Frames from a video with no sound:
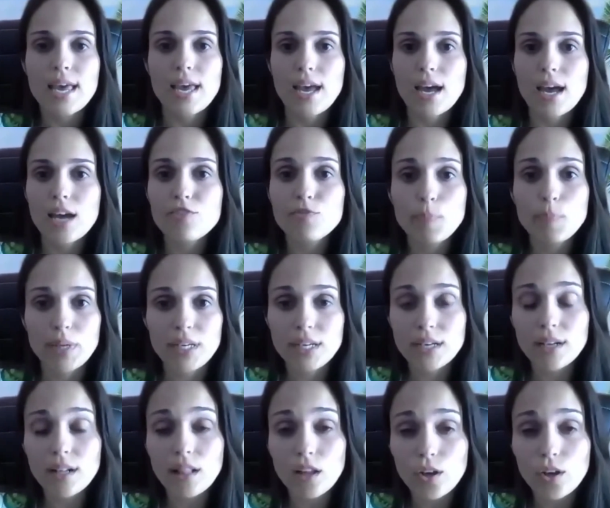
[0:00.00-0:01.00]
I've been in
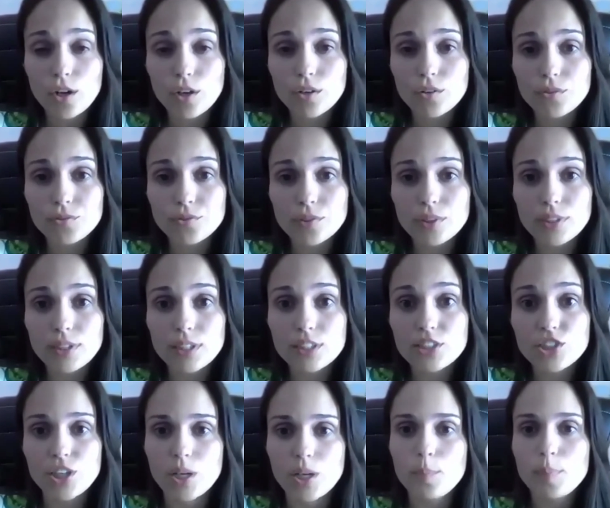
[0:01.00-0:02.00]
a lot of
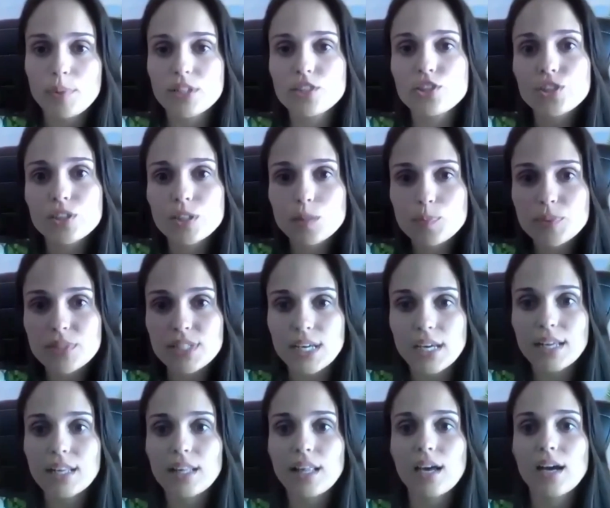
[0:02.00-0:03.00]
championships
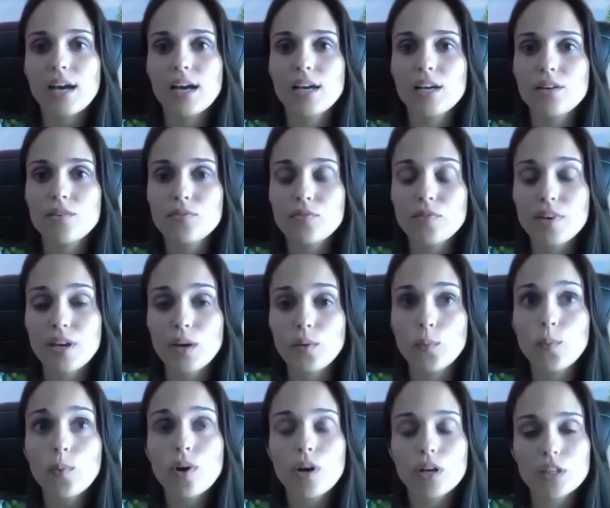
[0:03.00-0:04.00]
and I've
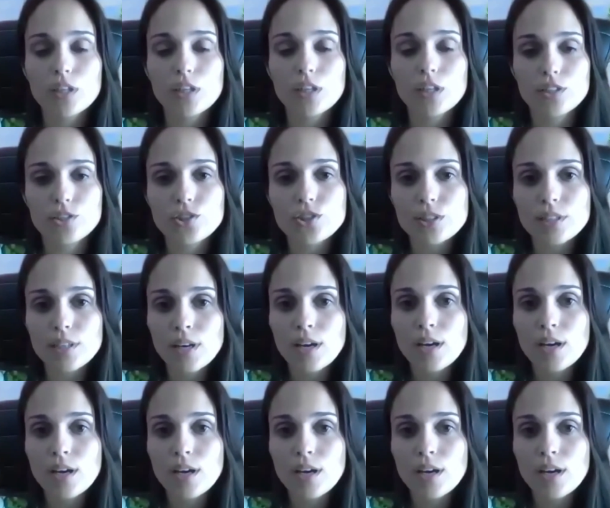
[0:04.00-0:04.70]
watched